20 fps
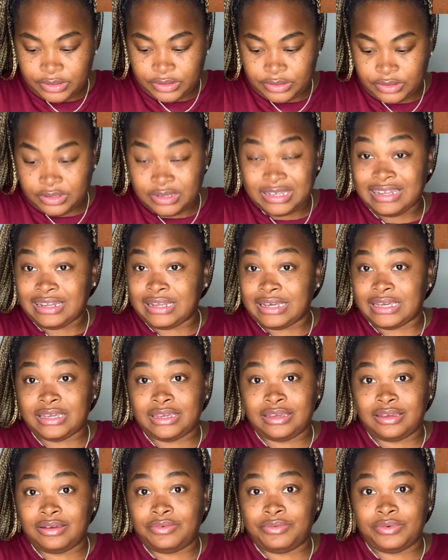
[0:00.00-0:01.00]
Yeah, like
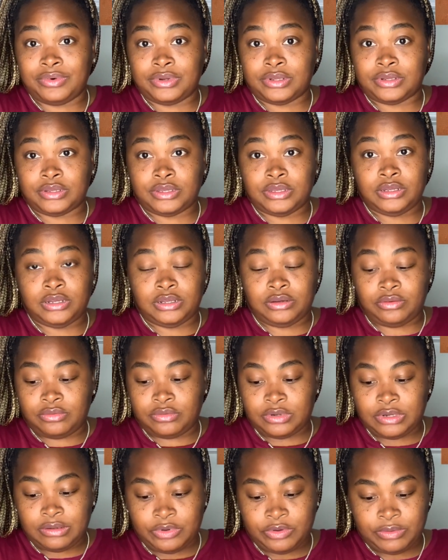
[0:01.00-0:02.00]
you wanna, you know,
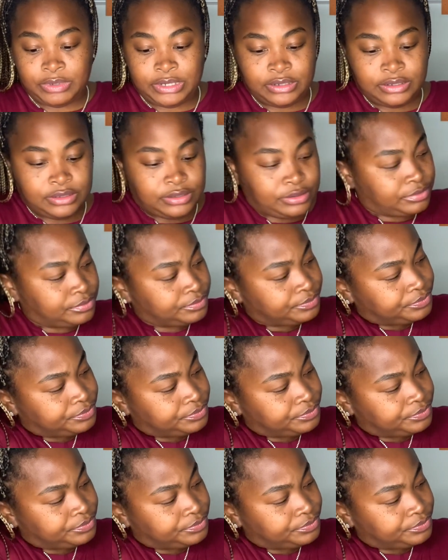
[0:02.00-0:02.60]
come on, on.